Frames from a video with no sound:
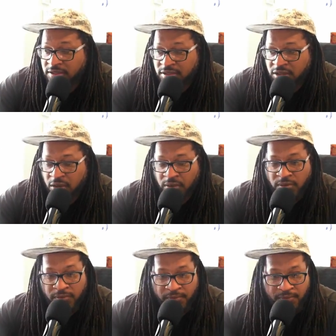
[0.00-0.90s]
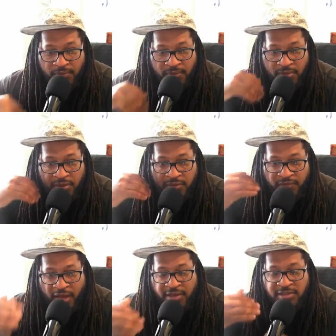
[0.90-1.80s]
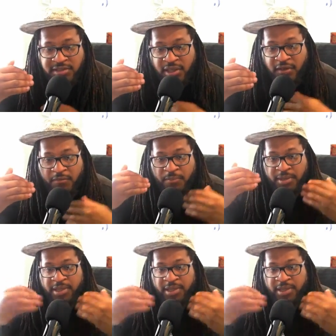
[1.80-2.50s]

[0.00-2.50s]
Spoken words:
So find yourself